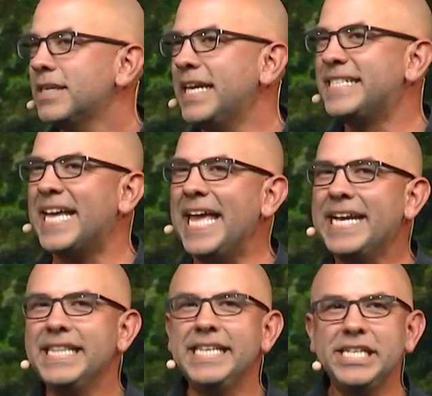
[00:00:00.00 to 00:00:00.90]
He had
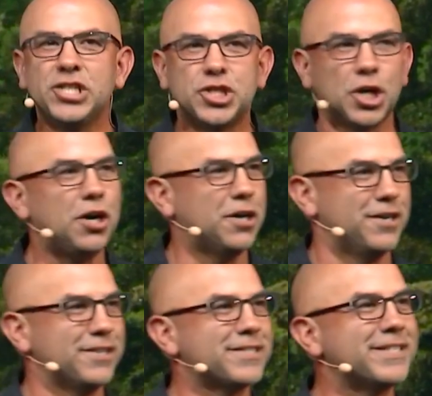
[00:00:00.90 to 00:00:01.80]
taken these
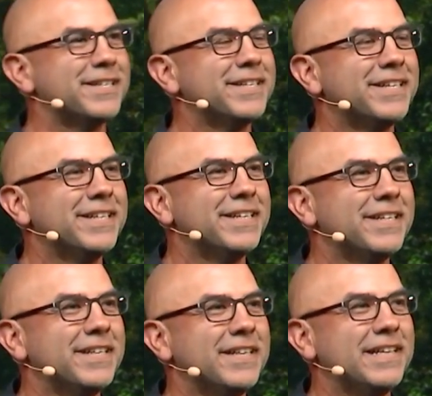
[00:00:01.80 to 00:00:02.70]
jars
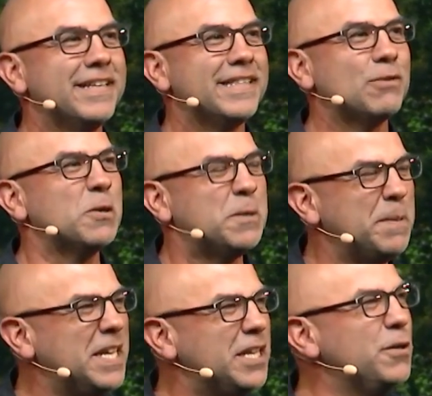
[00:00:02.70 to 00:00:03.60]
they were
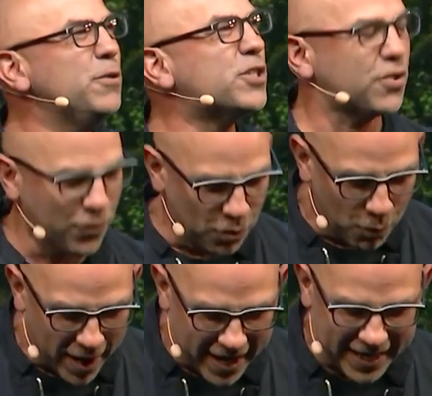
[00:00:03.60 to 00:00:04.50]
to be used for a
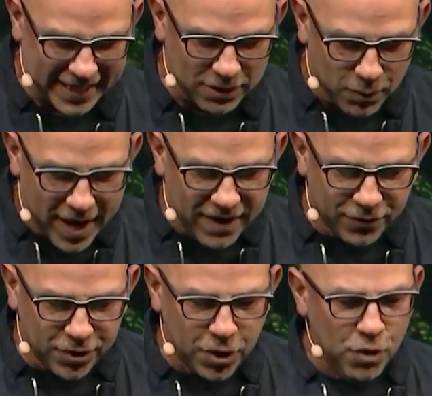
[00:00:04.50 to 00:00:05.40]
way, in a way
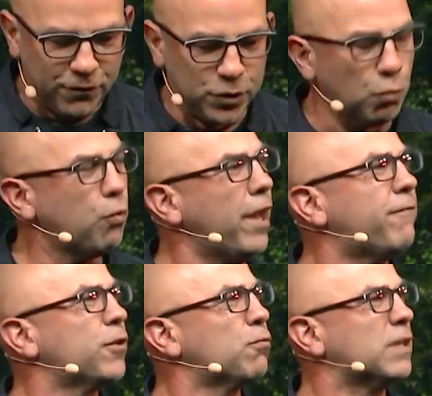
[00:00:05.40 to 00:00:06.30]
for the, for, the,
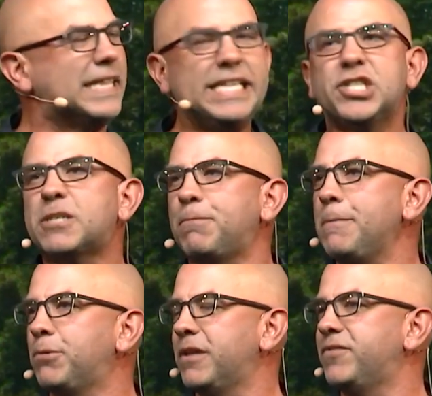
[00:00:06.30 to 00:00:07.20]
for the religious
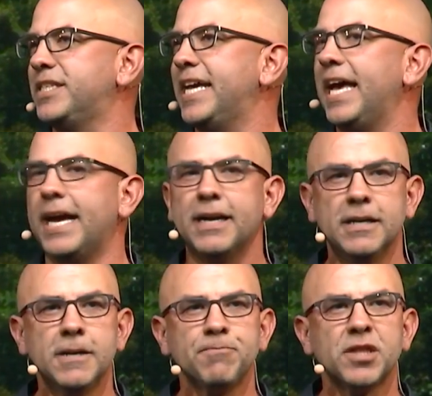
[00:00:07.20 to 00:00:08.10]
people of the day
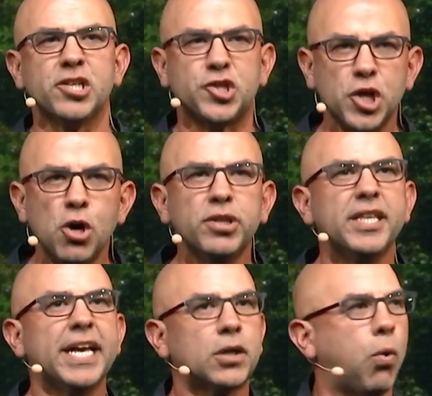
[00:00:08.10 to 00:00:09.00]
to show
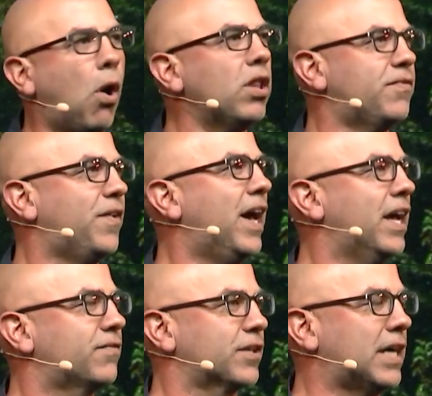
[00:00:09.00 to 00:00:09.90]
that they had
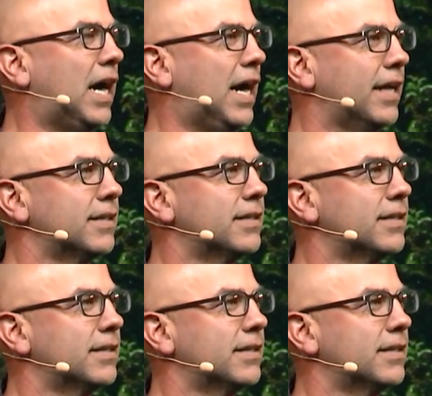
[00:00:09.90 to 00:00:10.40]
qualified for God,